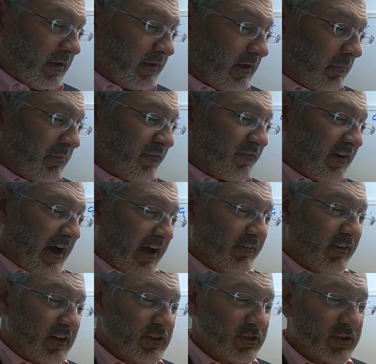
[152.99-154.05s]
Number
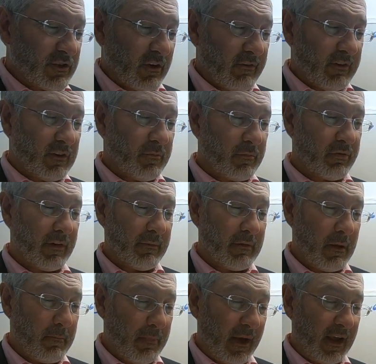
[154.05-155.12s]
5, insurance
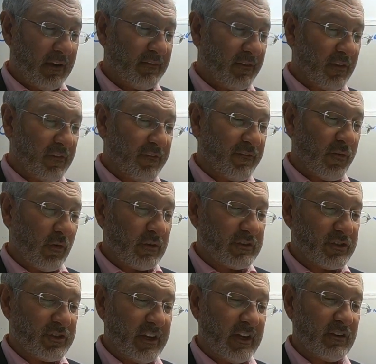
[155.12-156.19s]
premium paid for the
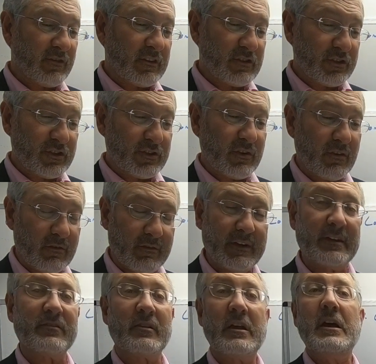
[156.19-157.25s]
first year's
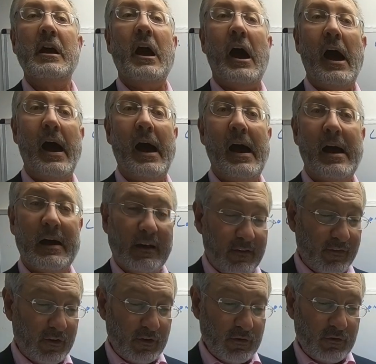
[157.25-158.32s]
insurance
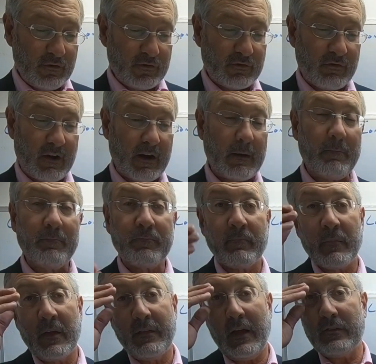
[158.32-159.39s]
on the new truck.
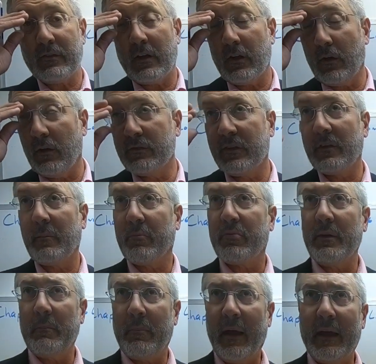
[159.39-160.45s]
That's going to go to the
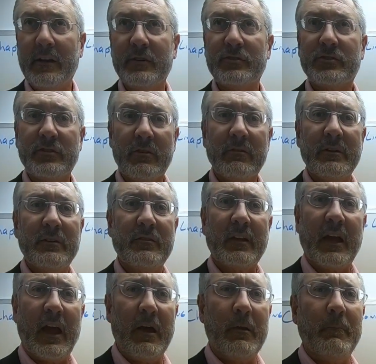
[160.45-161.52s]
prepaid insurance
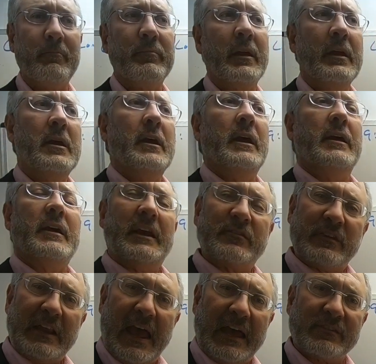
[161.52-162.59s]
account.
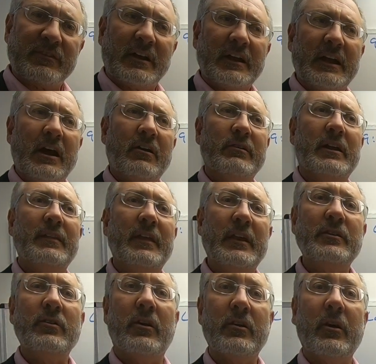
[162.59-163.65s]
That's an asset account, and
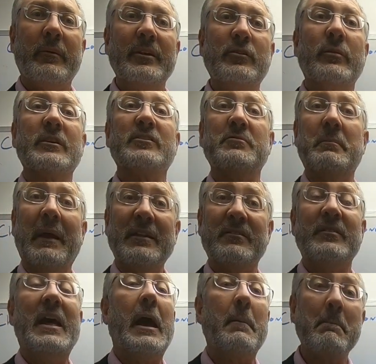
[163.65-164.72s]
then you're going to
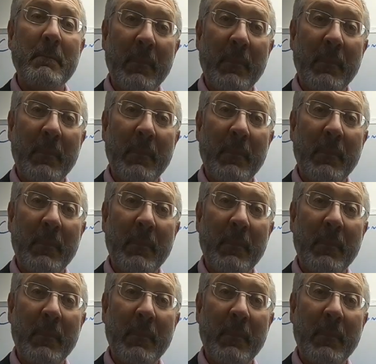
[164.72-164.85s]
expense that